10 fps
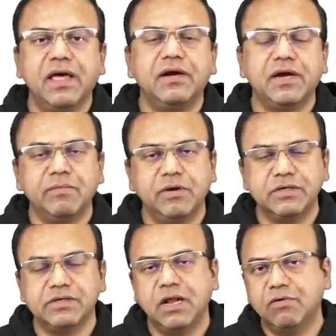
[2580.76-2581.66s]
higher
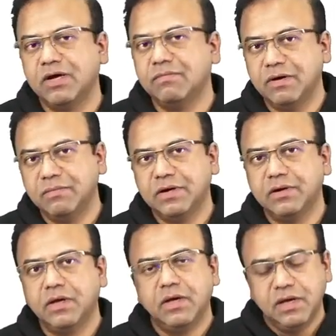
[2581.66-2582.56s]
turbulence, louder murmur.
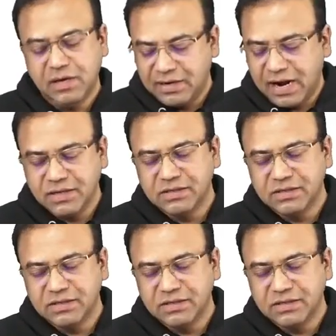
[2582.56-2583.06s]
That